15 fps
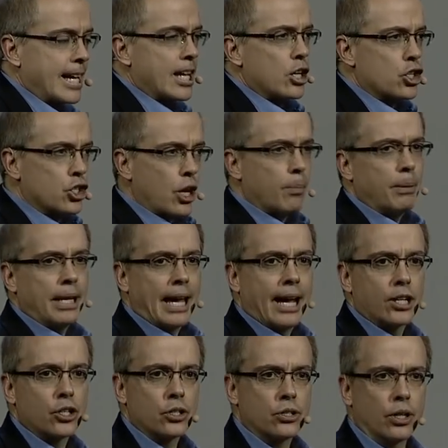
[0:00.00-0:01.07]
Shopping
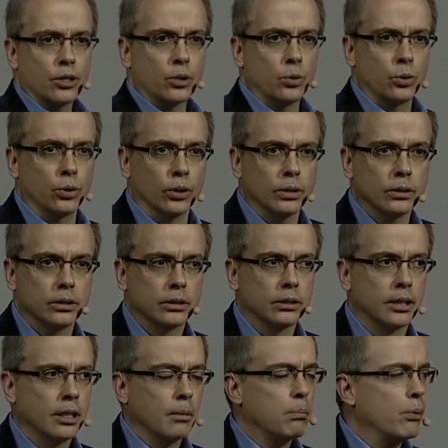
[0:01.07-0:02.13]
actions on Google
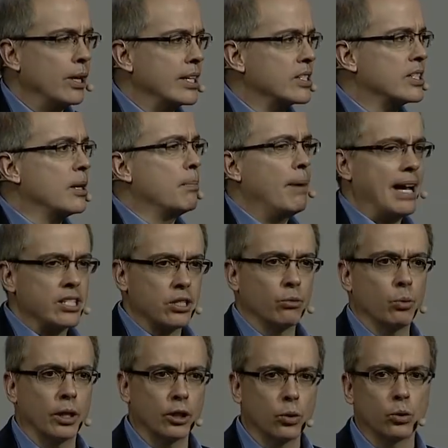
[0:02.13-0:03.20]
brings the best of
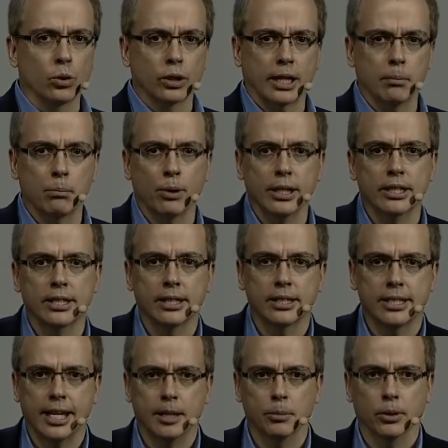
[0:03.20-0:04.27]
what Google can bring to the
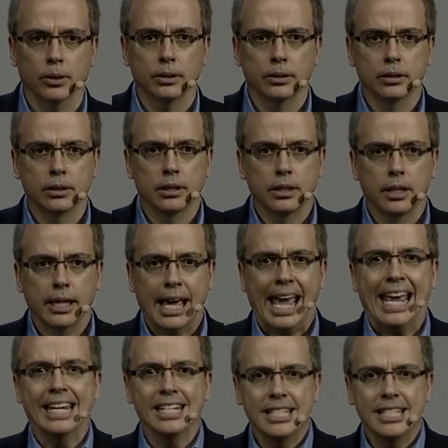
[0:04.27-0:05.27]
table in